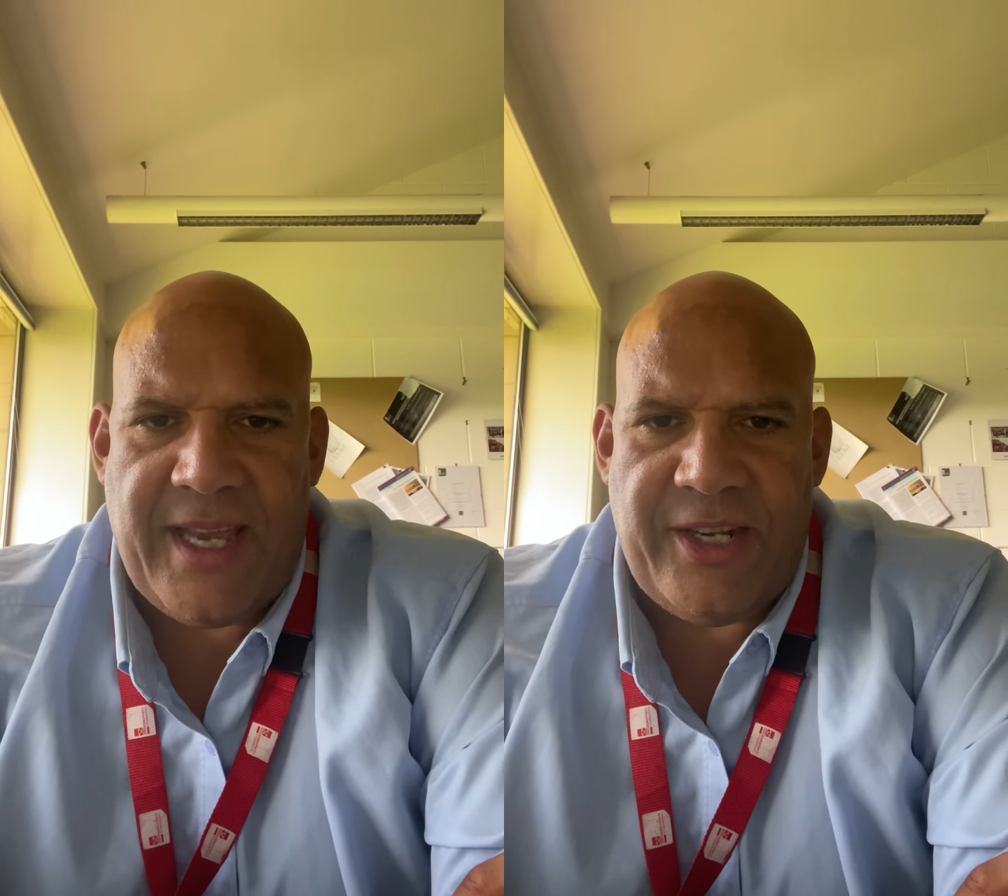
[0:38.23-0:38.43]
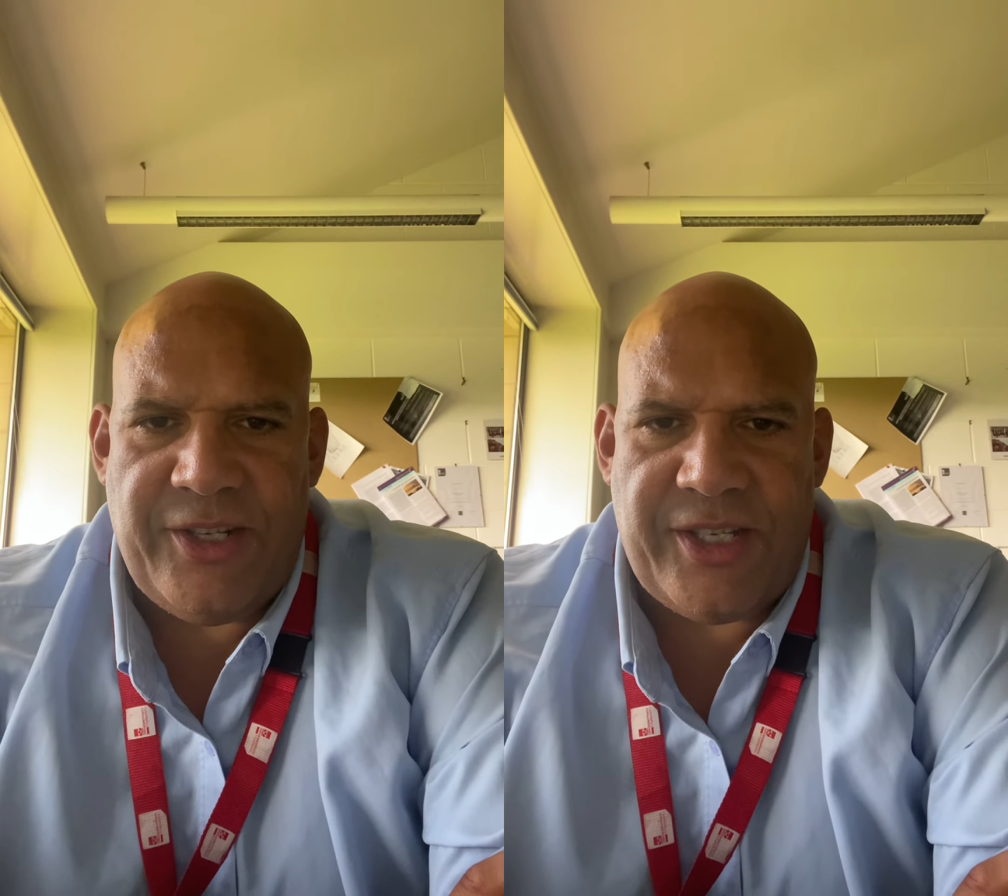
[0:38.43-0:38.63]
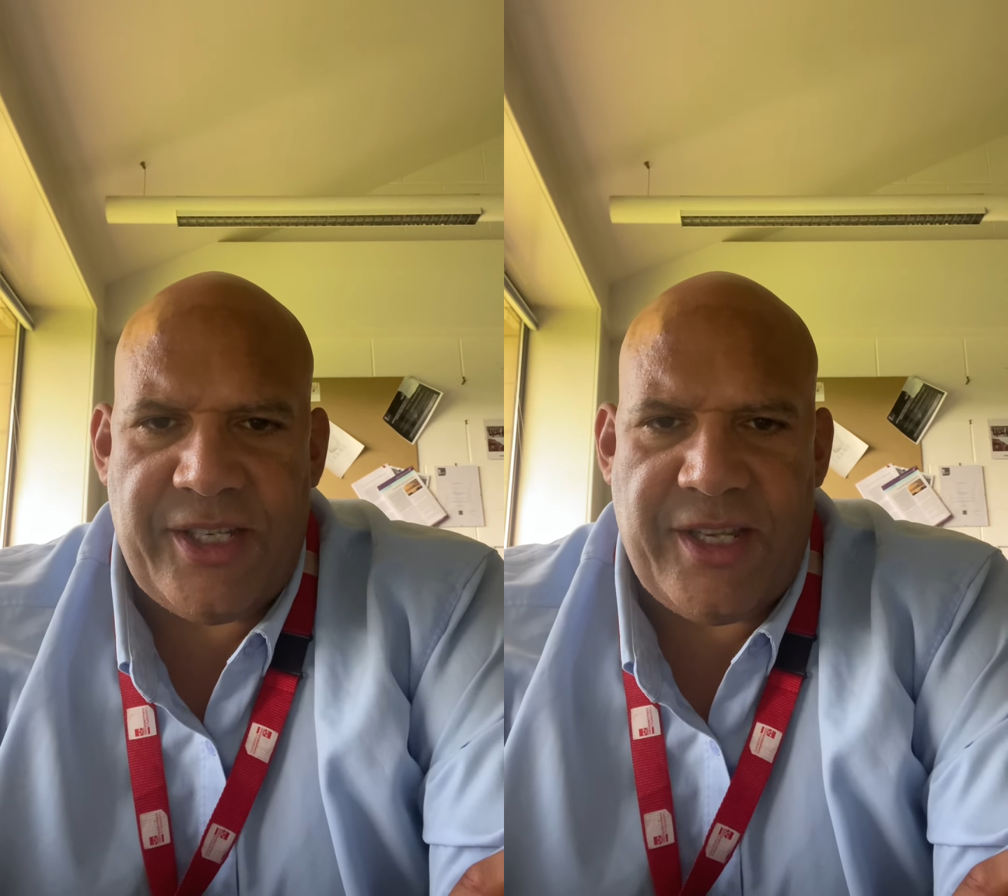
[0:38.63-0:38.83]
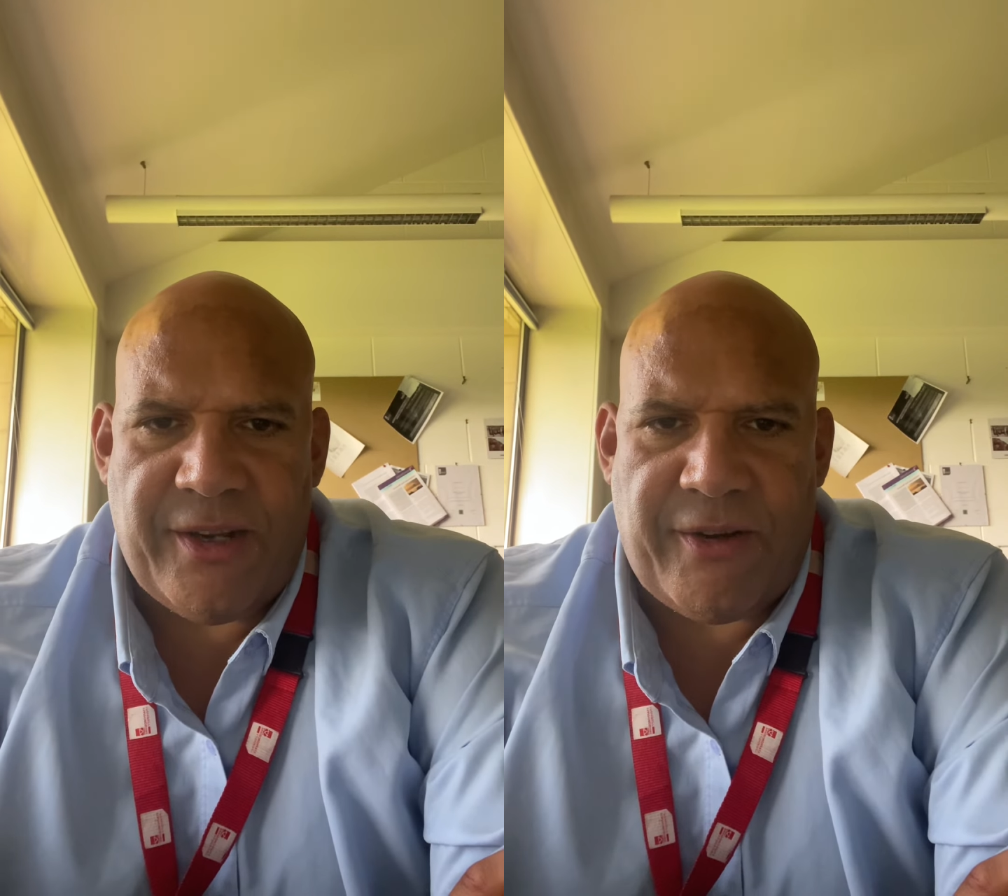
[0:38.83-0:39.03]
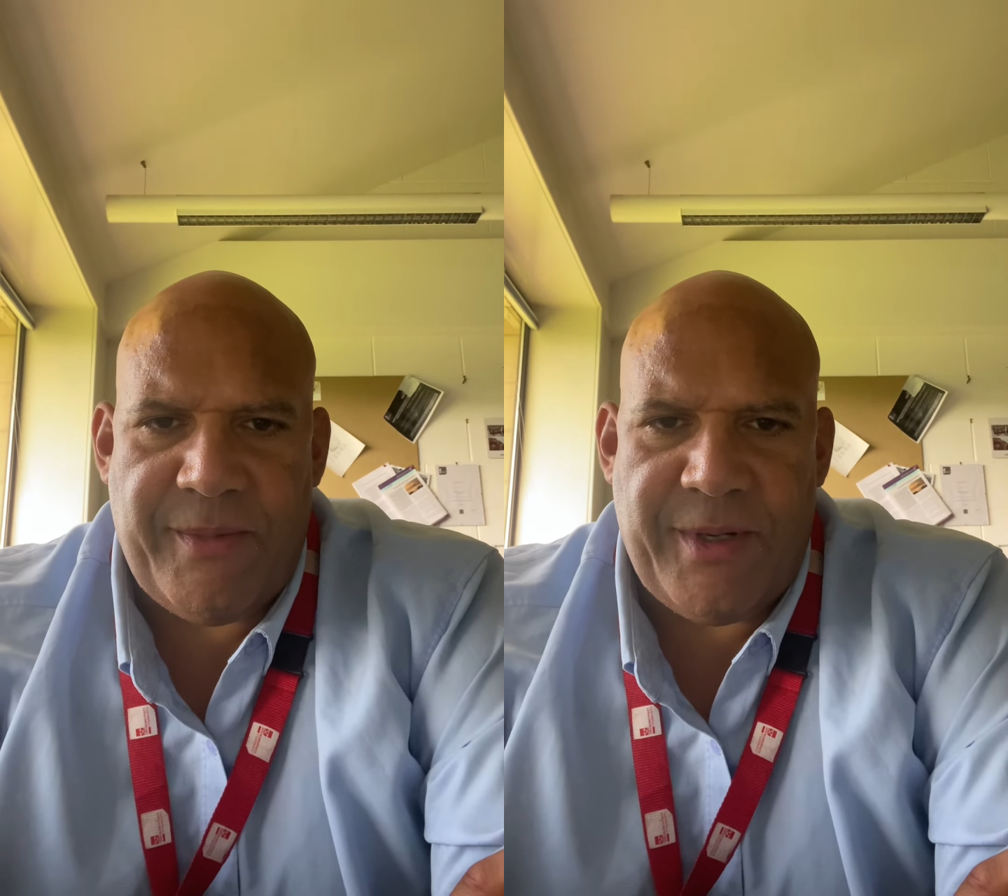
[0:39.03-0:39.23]
agencies in
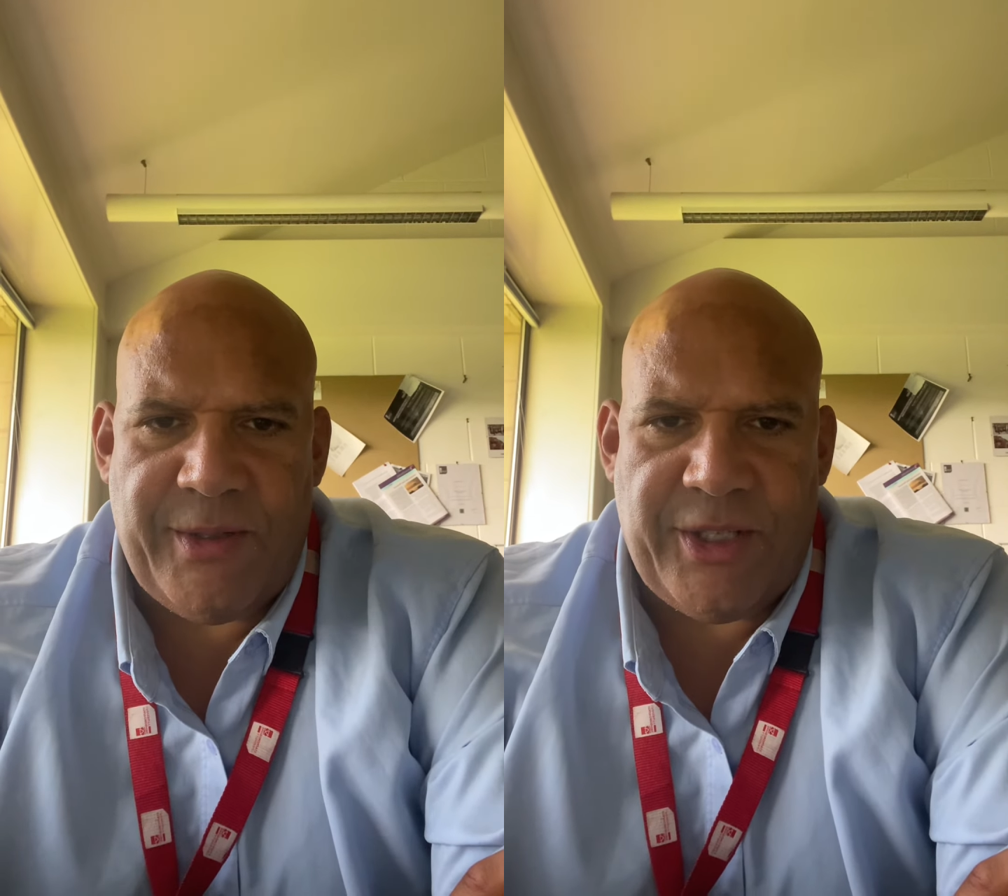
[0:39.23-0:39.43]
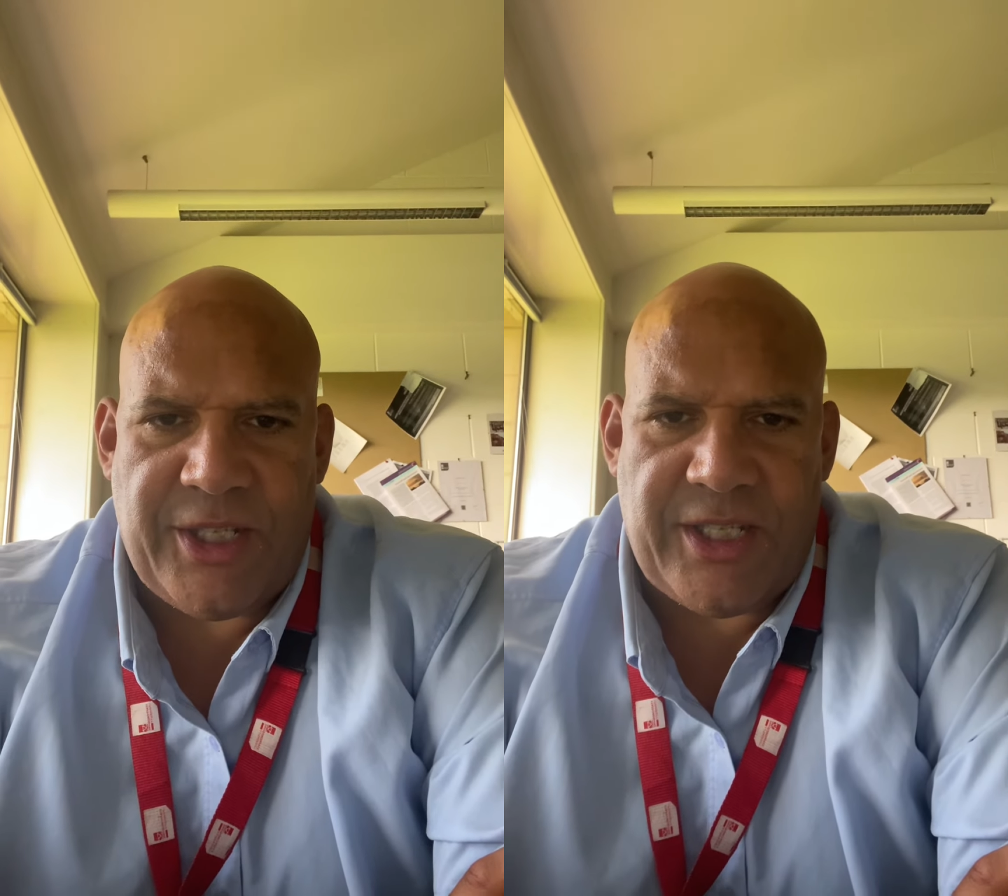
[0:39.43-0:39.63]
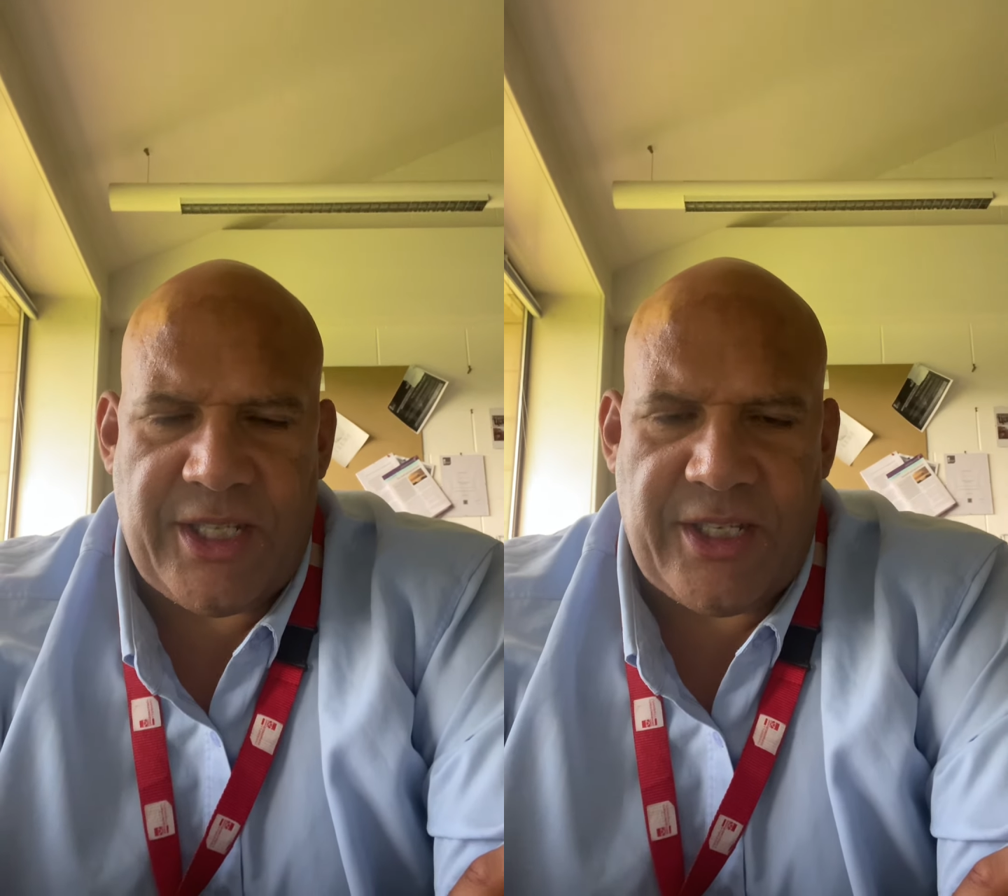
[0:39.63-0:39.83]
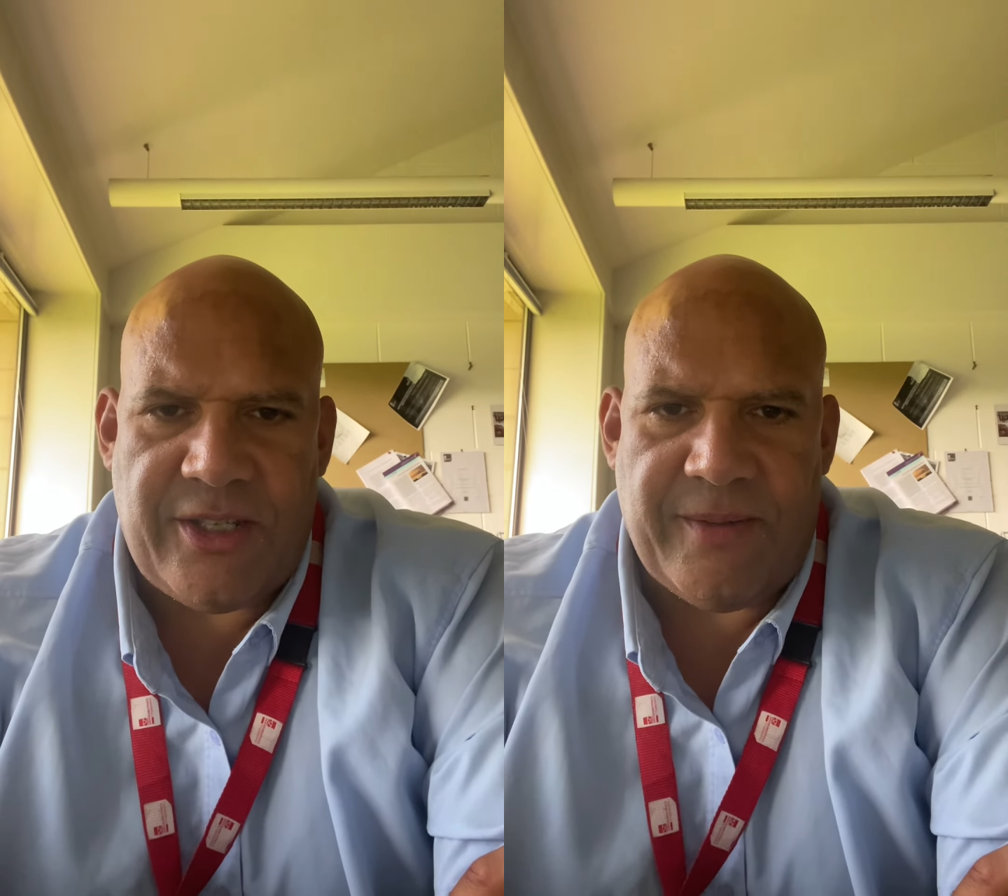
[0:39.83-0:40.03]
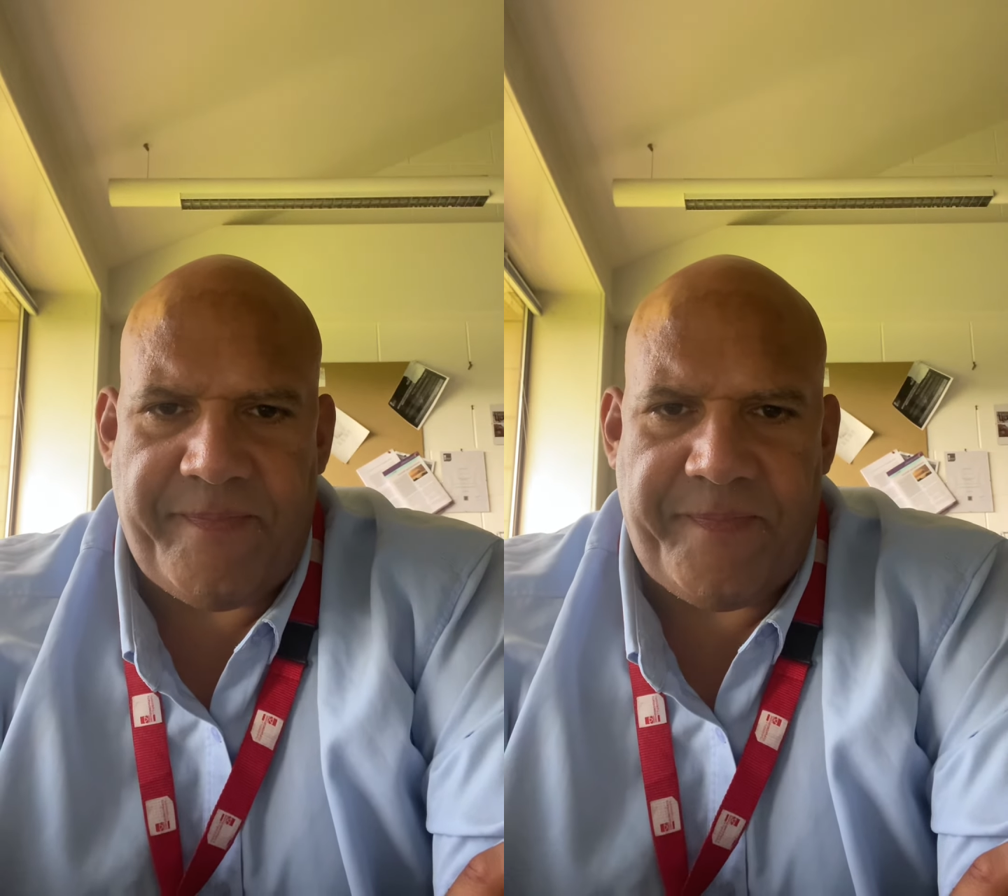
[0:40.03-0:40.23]
the criminal justice
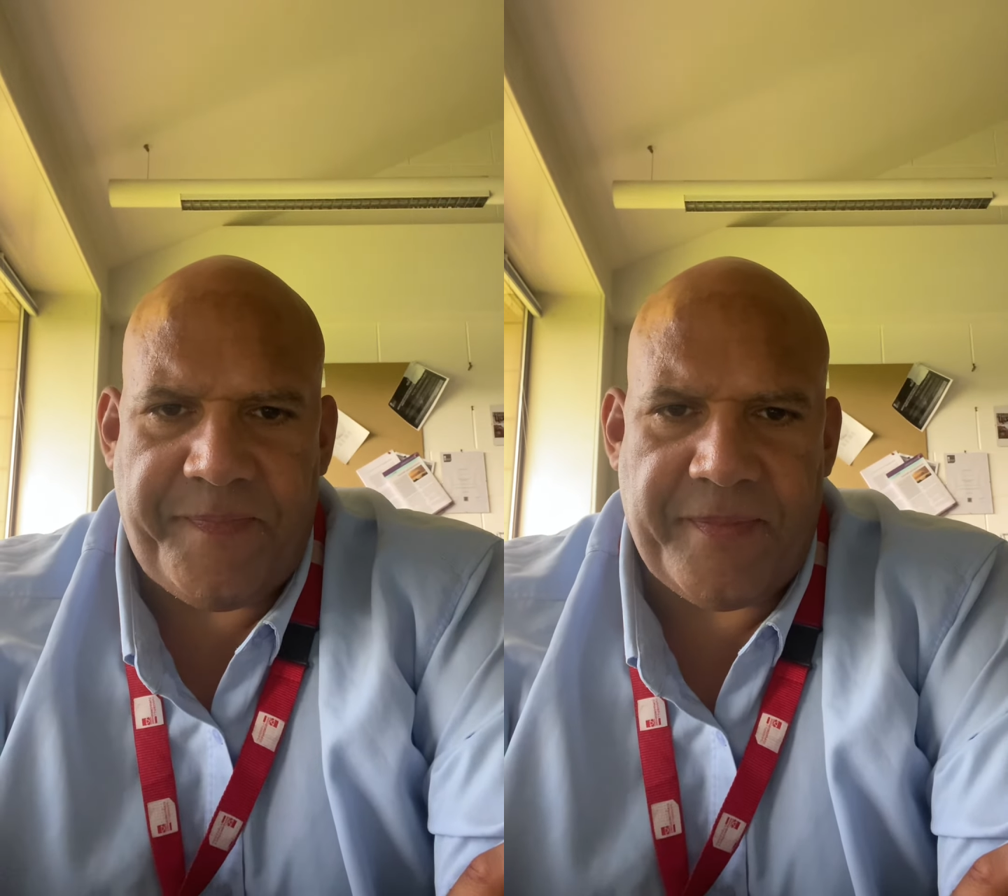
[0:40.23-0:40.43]
system,